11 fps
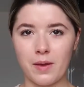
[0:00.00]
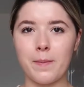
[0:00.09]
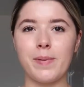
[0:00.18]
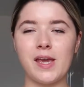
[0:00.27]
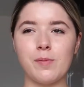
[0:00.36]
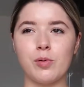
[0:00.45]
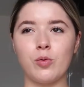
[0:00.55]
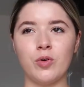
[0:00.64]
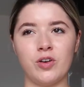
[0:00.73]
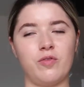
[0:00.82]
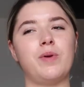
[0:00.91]
people
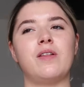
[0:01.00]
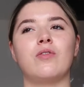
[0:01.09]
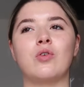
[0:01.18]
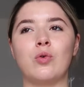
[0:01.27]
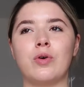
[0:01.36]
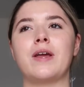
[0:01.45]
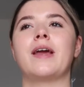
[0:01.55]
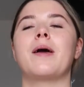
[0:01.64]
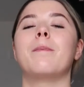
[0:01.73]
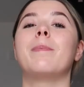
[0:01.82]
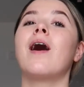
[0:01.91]
would have been
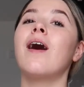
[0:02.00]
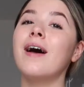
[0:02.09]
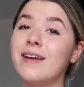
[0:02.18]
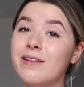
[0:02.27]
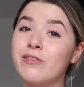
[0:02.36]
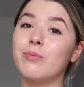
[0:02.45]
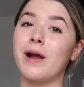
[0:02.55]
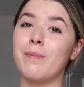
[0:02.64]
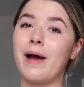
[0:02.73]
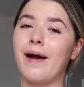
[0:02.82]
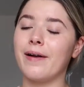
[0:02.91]
talking behind my
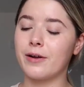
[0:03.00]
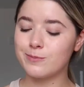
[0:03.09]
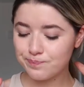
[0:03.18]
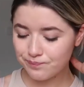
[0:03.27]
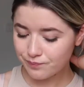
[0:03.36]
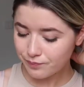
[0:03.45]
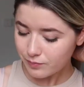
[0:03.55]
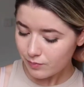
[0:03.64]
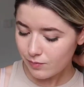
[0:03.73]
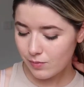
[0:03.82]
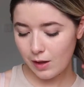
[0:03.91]
back
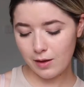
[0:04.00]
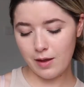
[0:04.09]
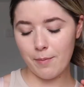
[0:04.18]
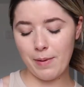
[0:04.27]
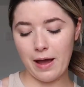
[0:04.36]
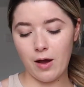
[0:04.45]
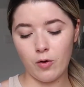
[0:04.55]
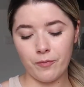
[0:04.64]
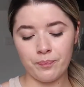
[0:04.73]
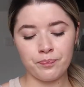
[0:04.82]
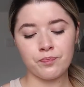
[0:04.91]

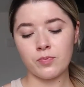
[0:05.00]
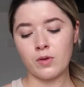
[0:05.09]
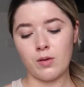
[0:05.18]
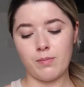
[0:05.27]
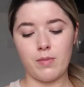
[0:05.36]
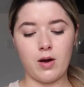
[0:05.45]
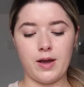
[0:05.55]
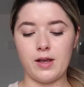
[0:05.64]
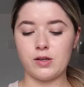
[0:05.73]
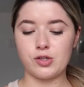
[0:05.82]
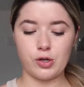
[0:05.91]
about
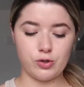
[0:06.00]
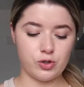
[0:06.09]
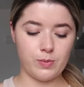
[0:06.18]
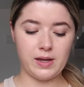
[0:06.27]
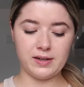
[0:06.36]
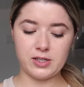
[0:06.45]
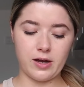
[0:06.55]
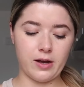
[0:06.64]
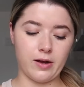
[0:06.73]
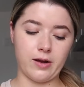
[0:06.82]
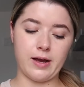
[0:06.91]
my social
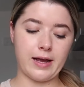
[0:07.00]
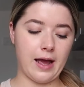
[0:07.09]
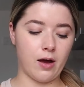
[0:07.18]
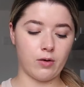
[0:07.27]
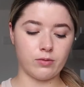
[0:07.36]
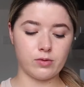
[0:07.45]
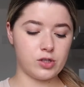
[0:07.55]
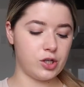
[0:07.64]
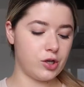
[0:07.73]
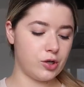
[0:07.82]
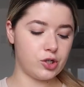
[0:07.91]
media accounts,
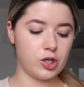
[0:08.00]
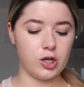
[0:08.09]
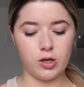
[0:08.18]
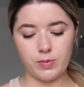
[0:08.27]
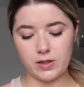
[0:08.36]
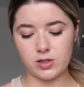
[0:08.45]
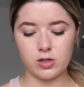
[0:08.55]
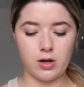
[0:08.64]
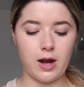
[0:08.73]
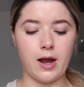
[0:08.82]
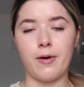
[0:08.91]
YouTube,
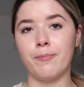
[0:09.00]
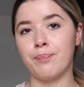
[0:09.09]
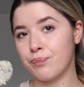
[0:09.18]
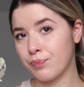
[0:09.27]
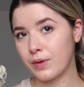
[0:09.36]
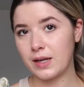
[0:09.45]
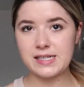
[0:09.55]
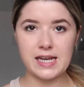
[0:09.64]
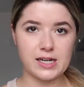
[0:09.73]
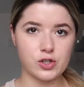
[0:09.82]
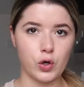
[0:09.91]
Instagram,
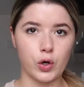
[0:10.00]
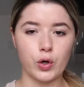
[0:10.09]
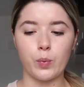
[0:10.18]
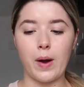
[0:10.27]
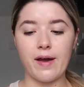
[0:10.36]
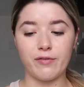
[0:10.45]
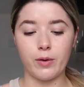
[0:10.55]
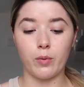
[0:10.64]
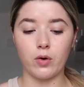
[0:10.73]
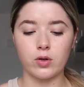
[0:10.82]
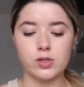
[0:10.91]
TikTok, whatever it
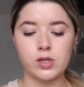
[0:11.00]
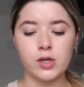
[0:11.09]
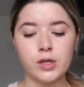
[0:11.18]
was.